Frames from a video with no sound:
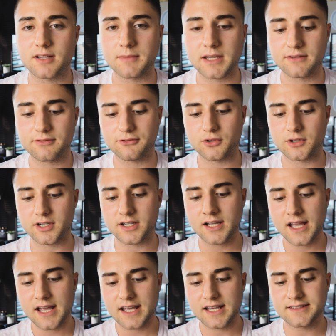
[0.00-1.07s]
I made for it,
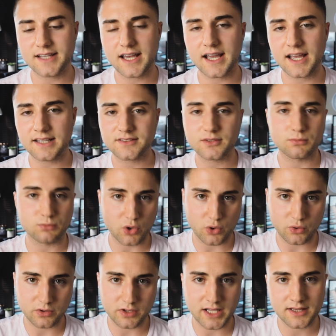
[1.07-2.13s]
is that it's a
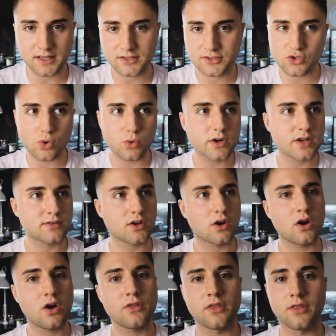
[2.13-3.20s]
road and the story is
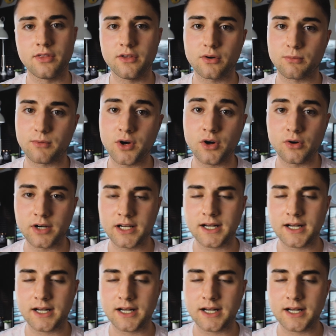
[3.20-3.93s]
called The Road.